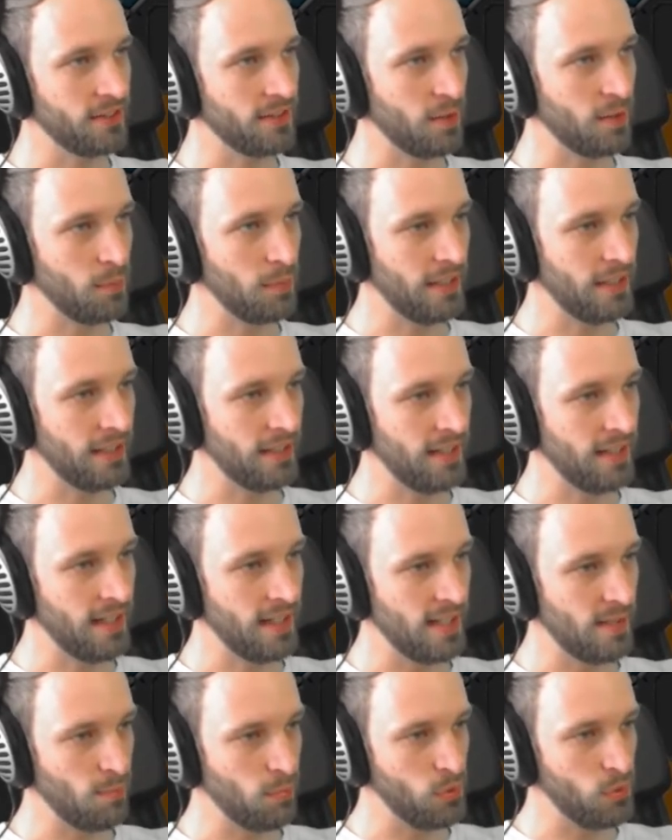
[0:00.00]
I'll be a
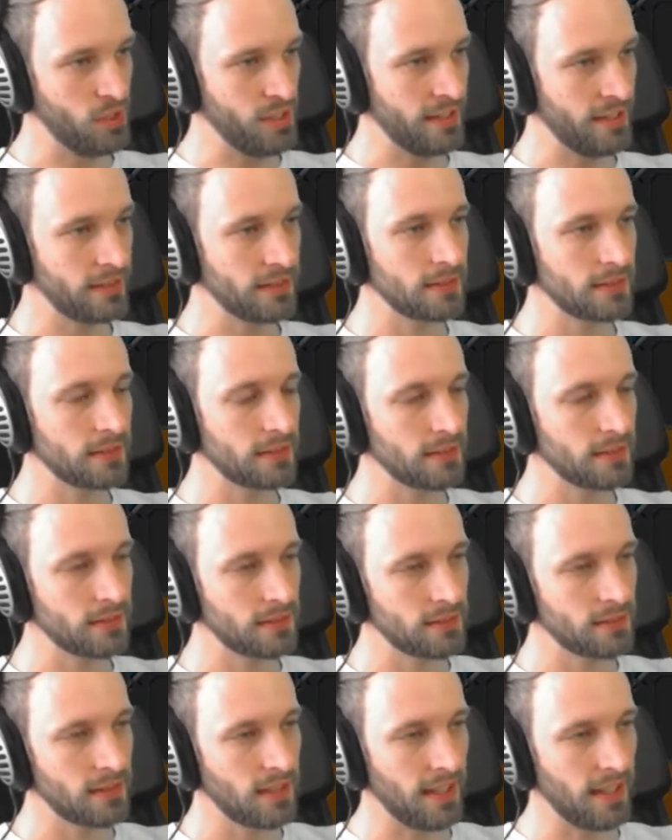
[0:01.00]
nice boy
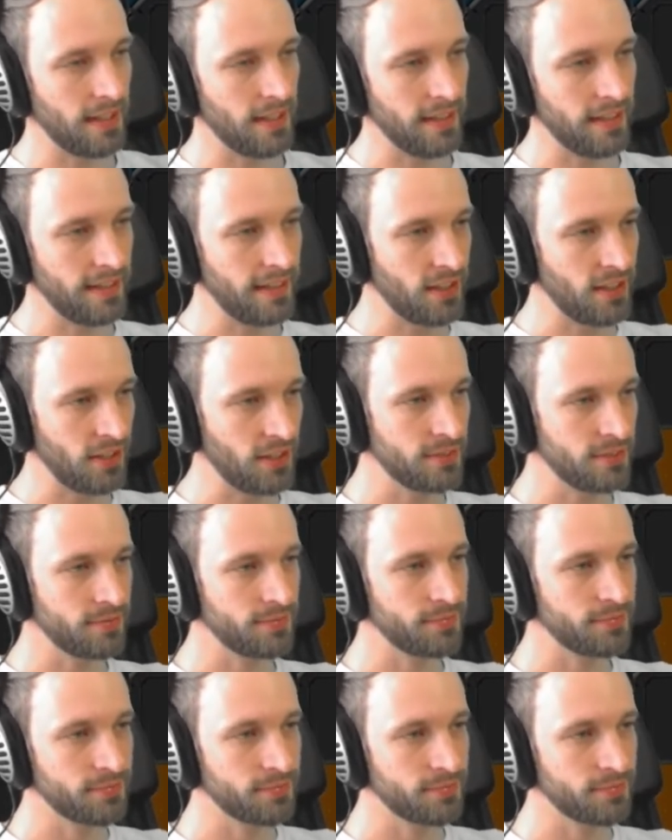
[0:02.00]
and link y'all.